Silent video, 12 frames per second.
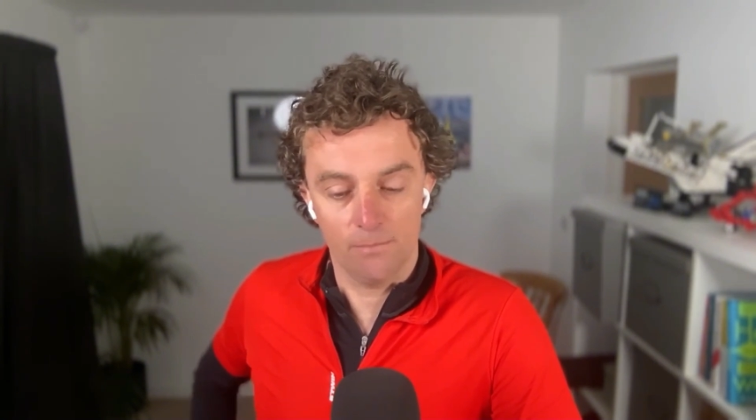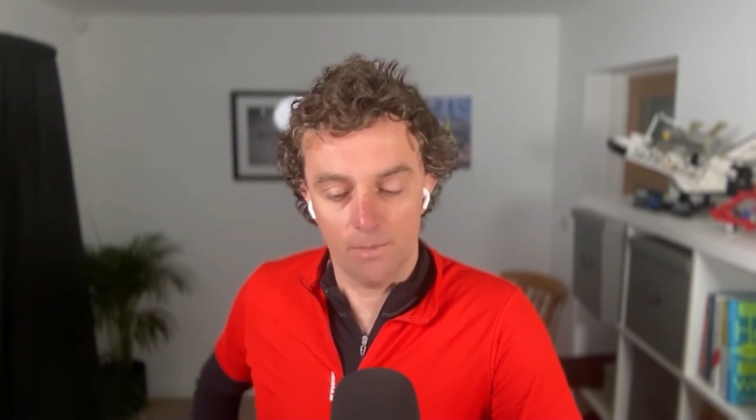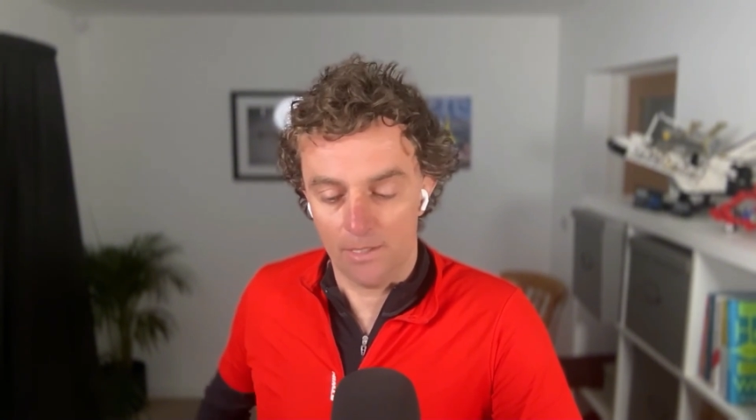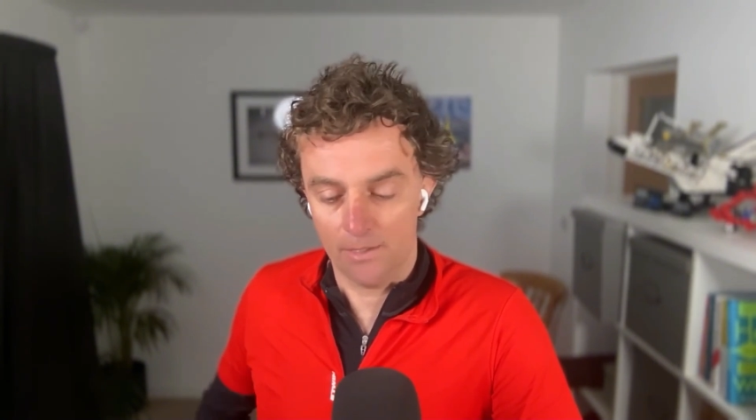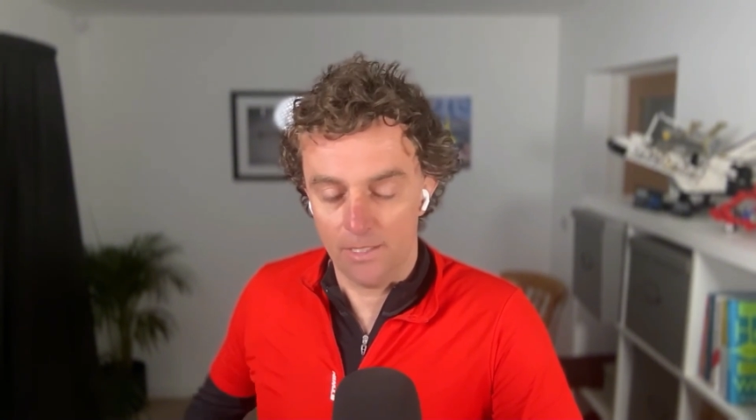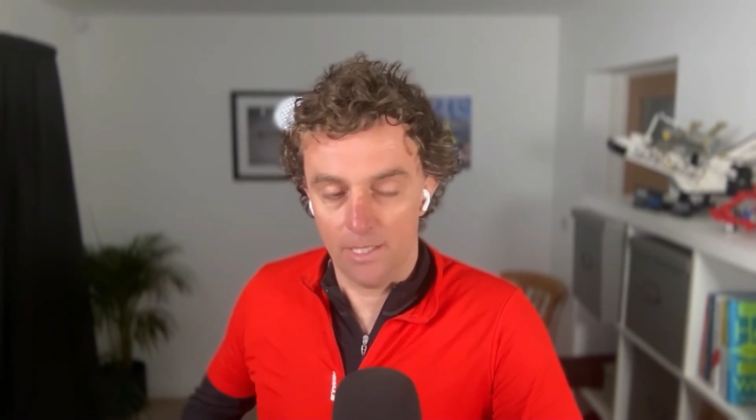
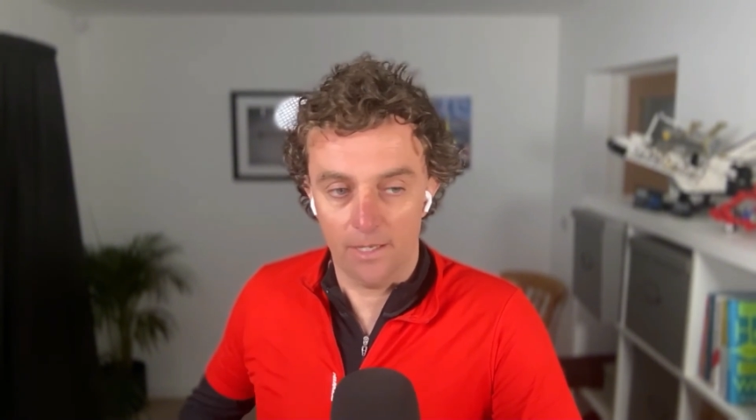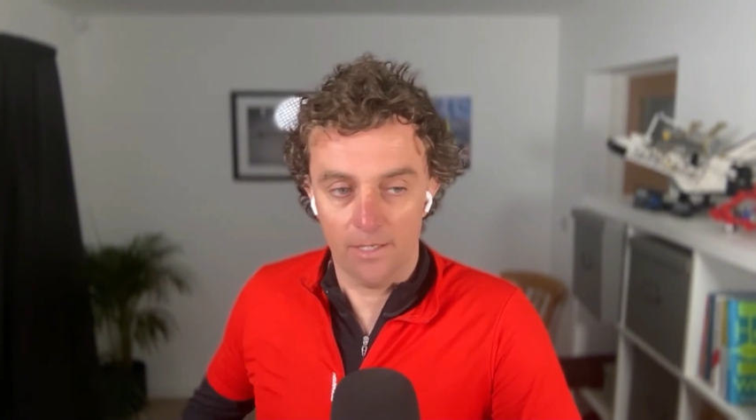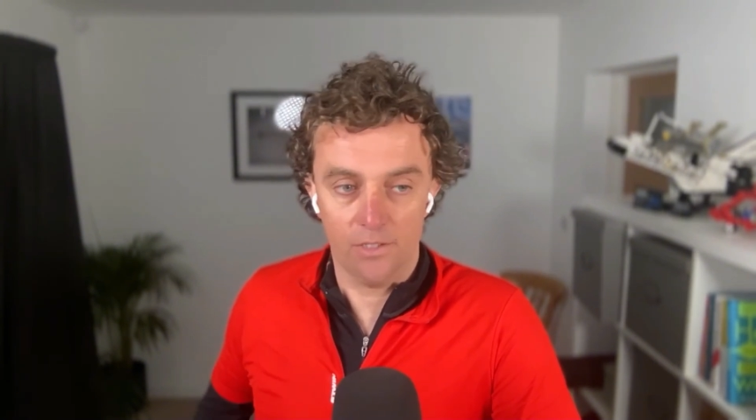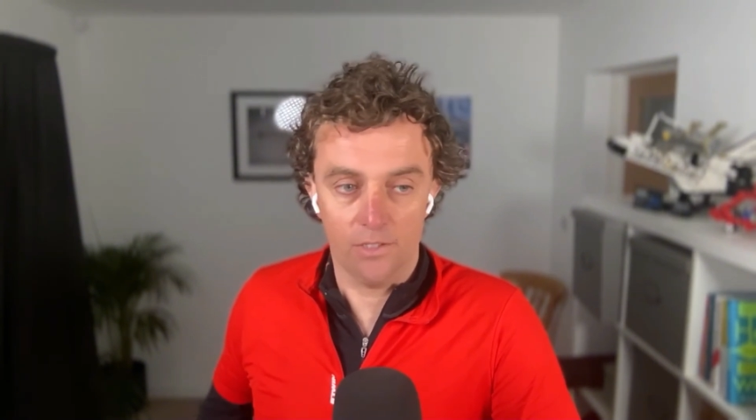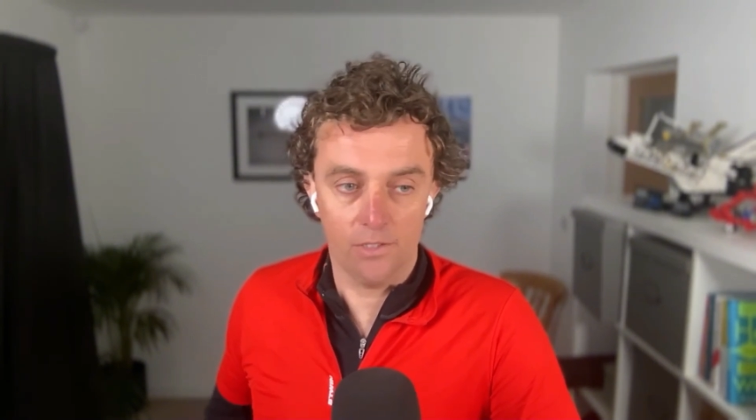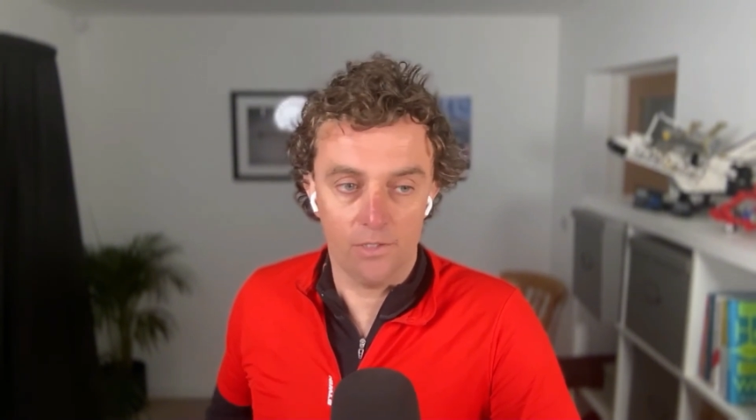But yeah,
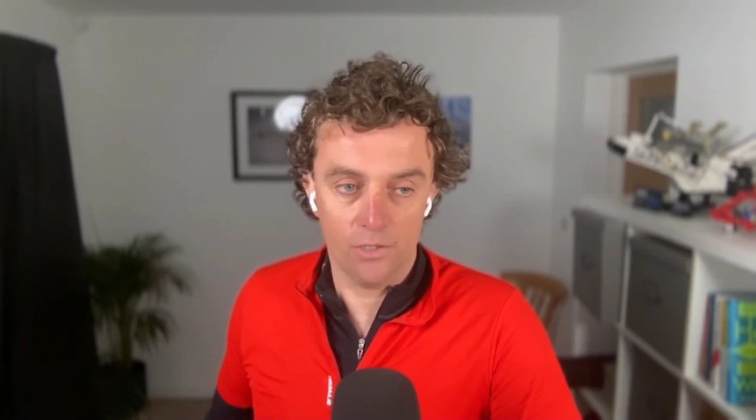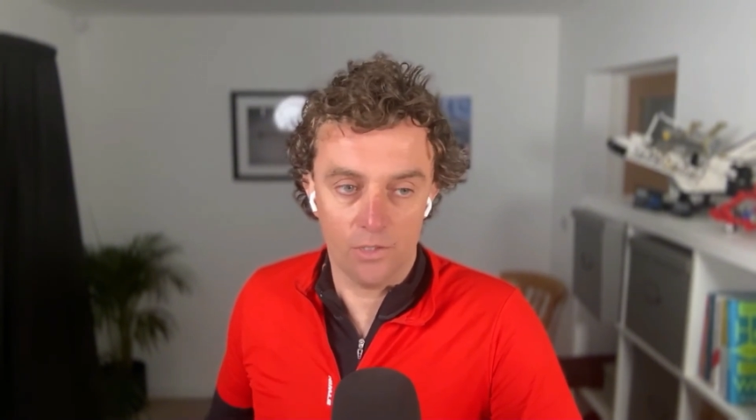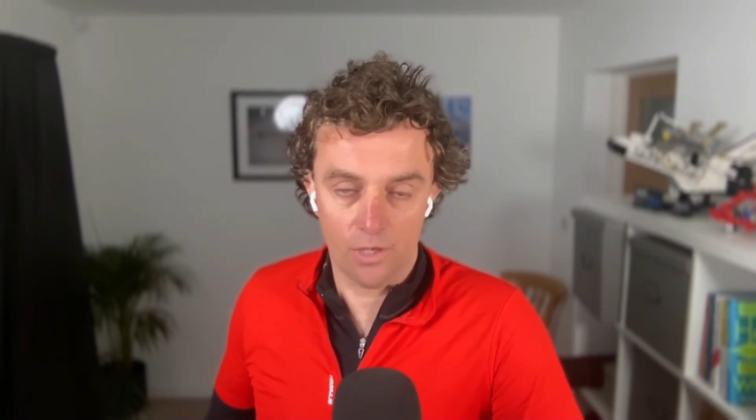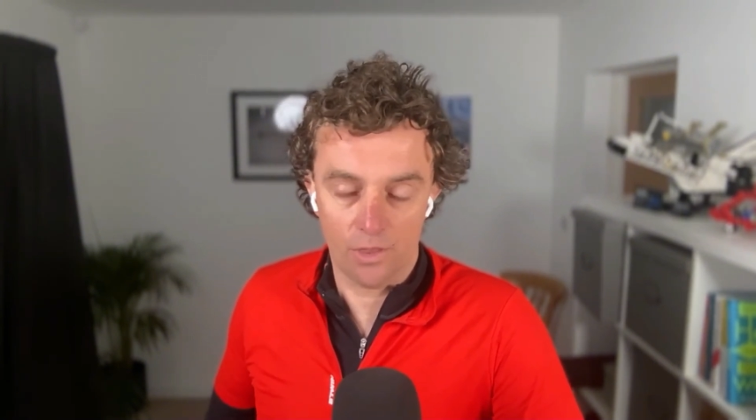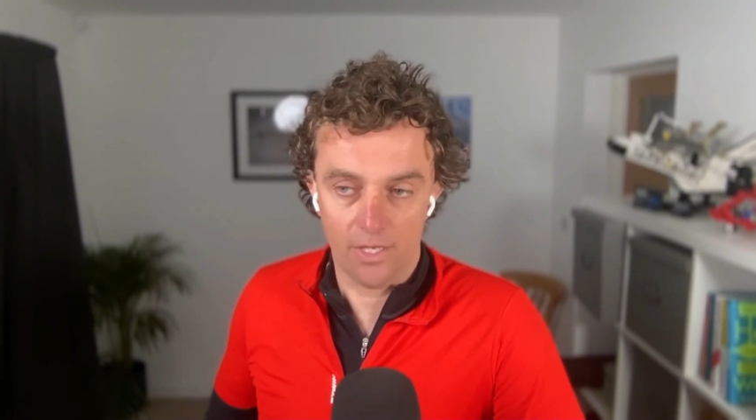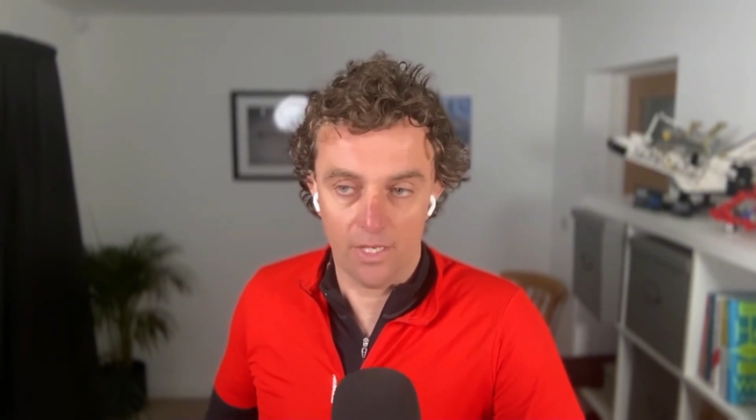you got to
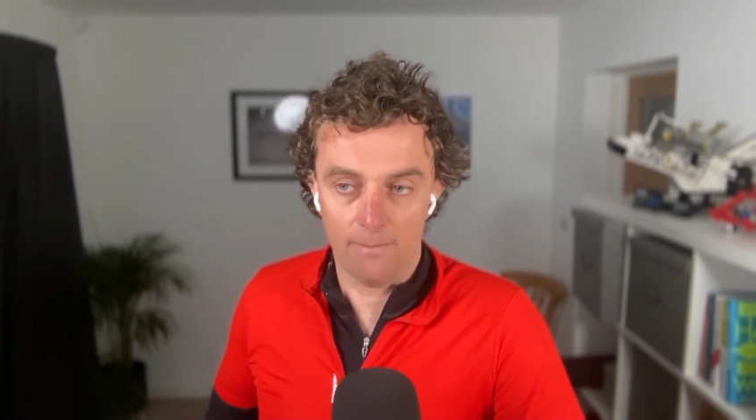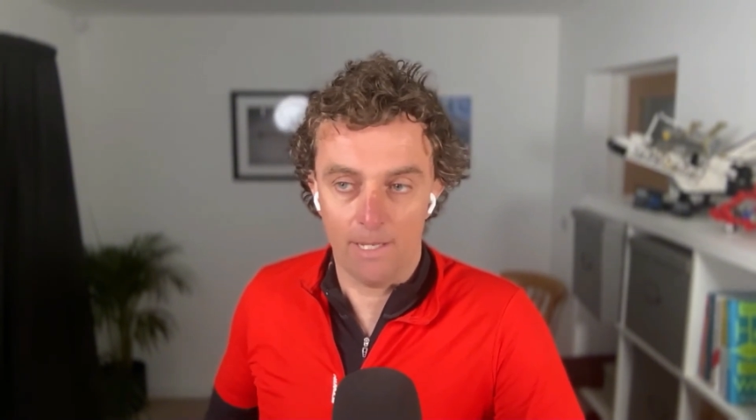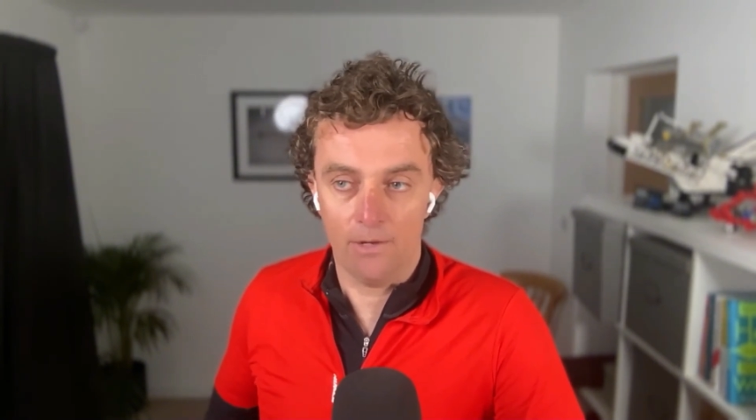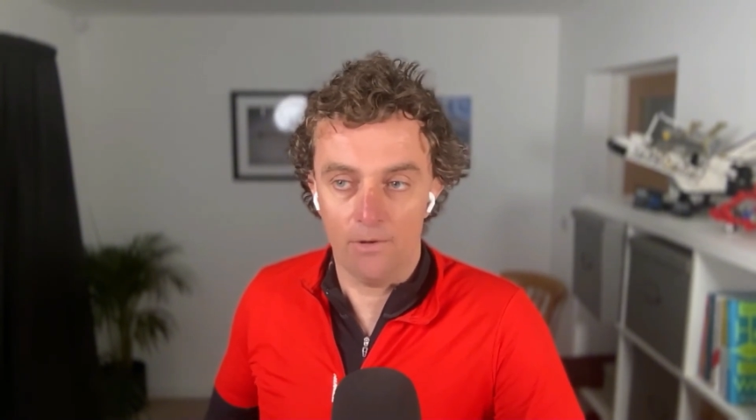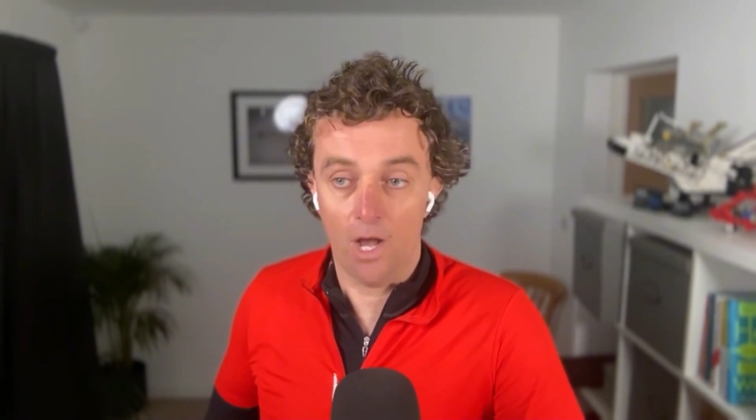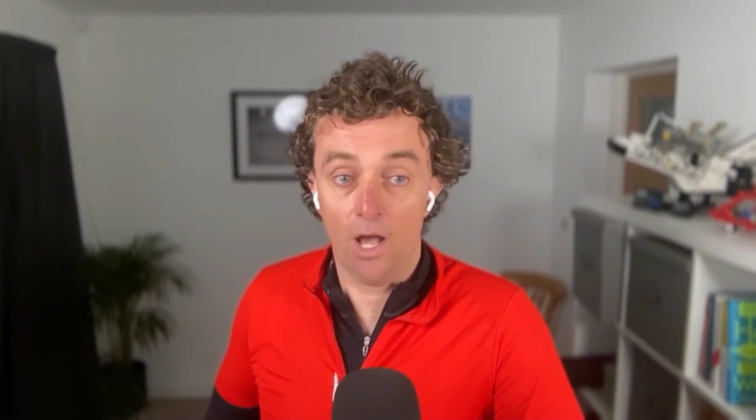think
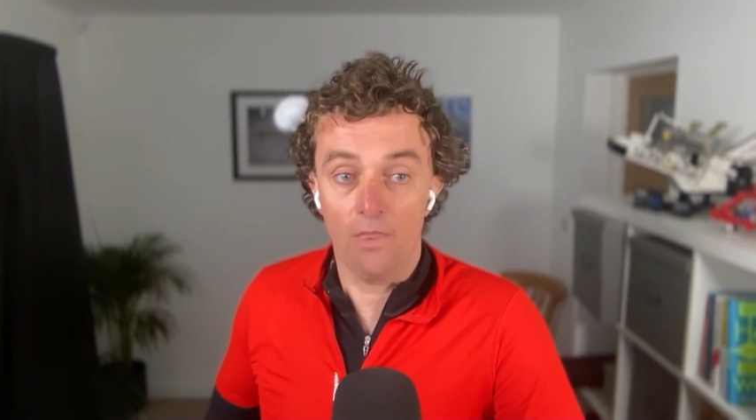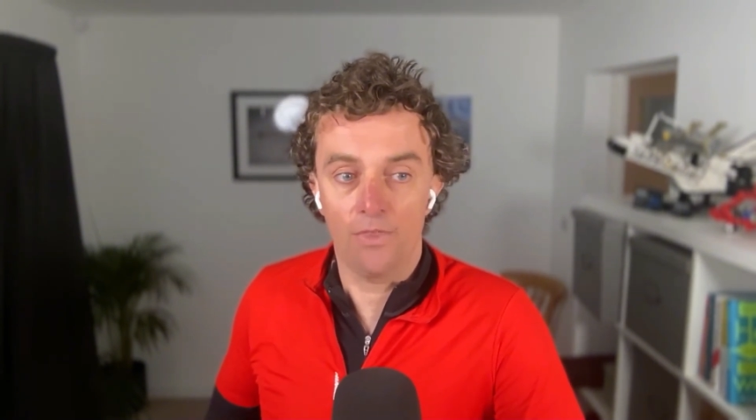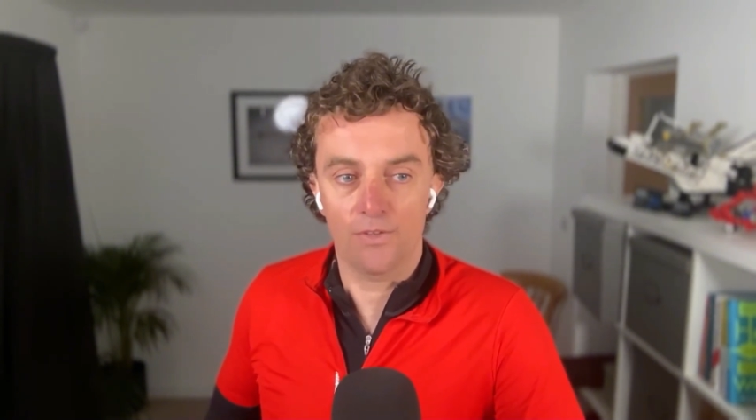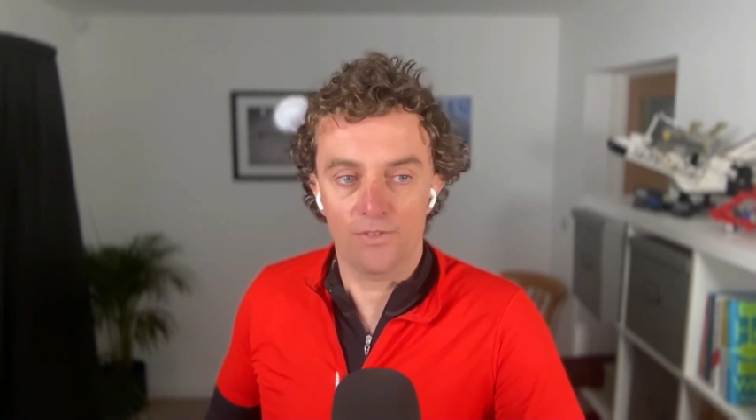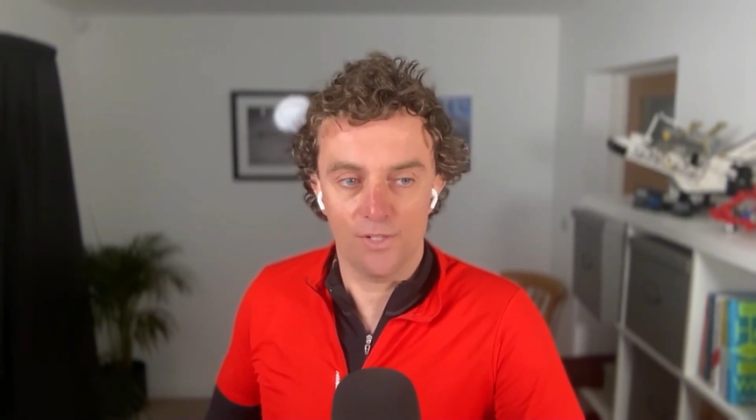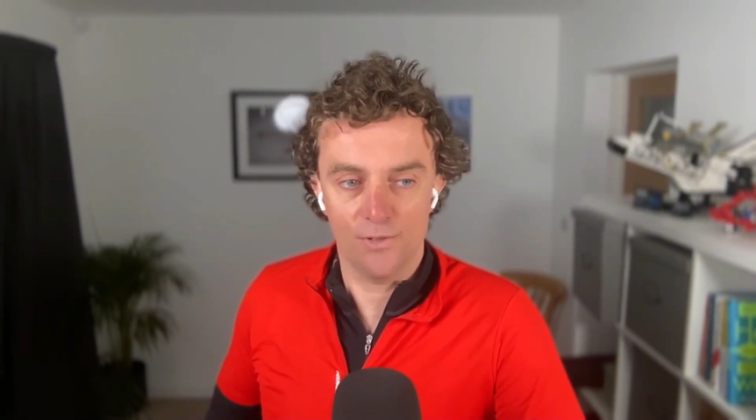about other
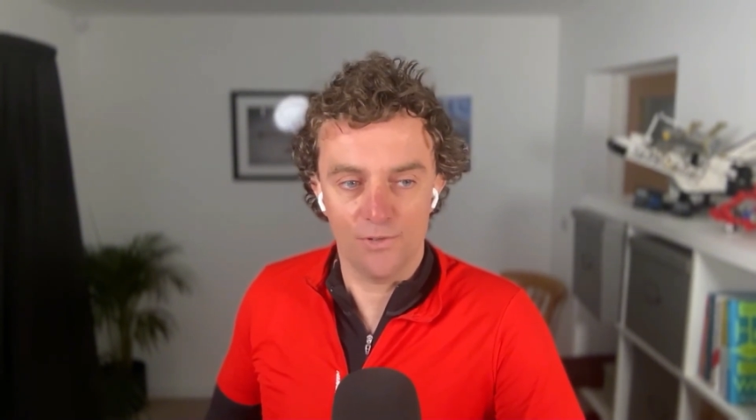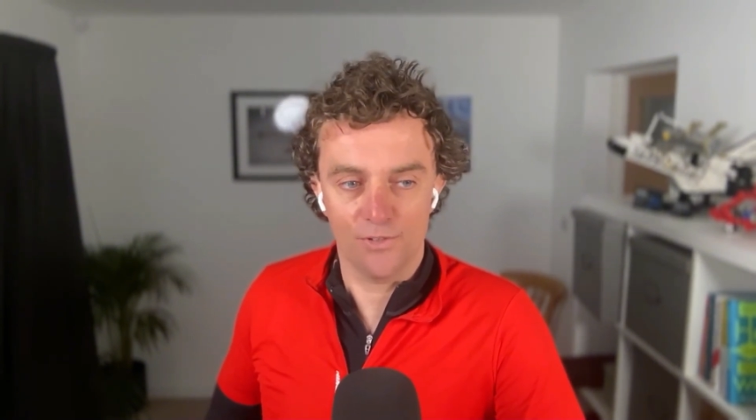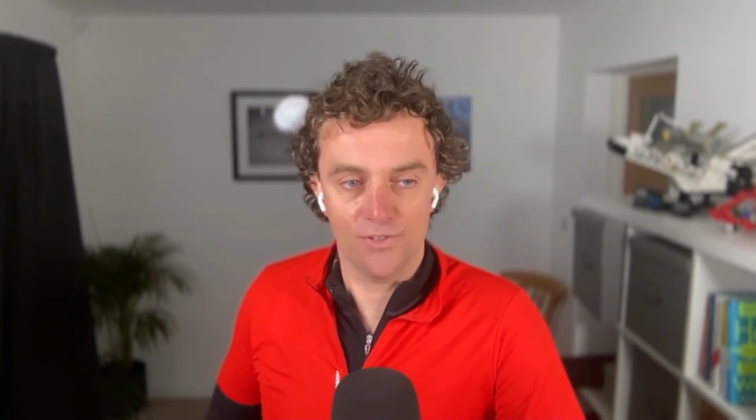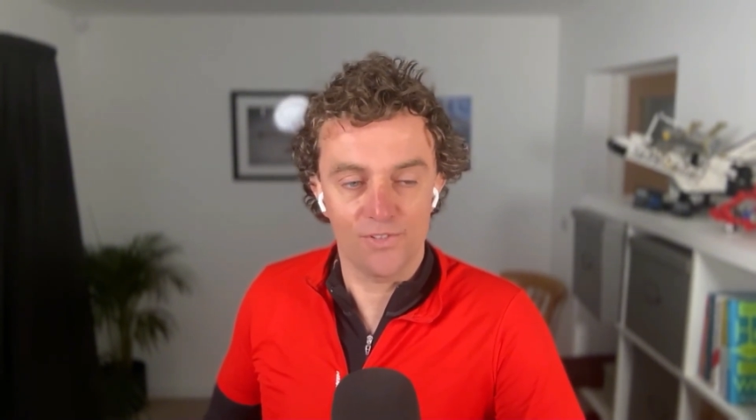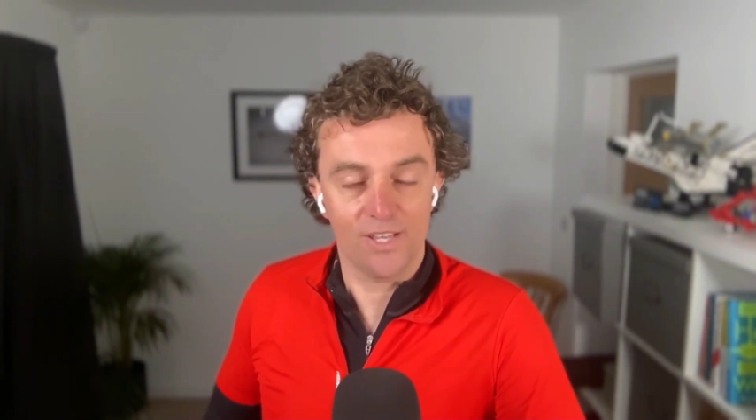solutions.